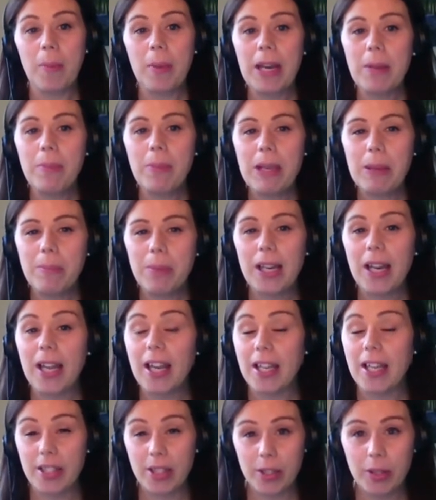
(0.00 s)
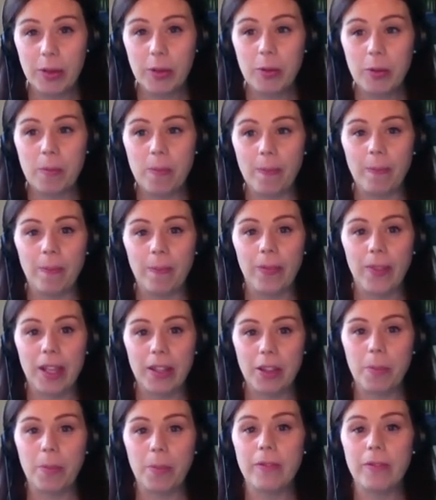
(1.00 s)
many people assume
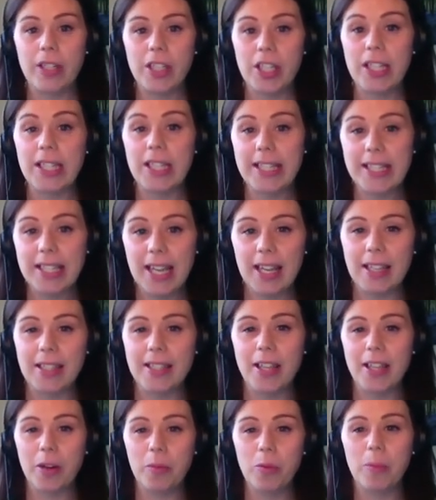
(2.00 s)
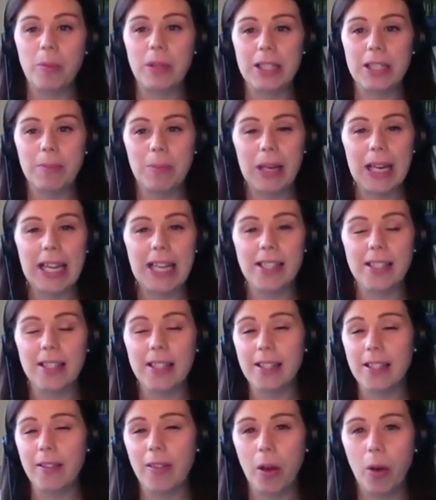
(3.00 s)
that the provision says that a woman's place
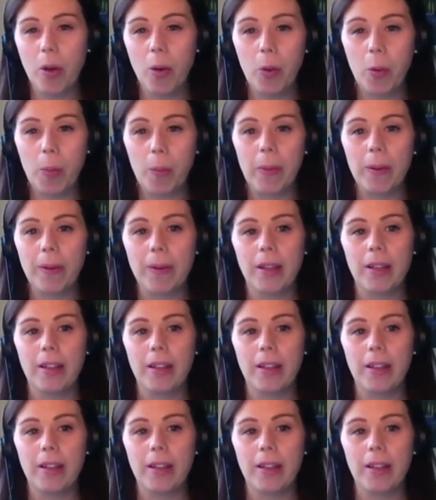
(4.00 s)
is in the home,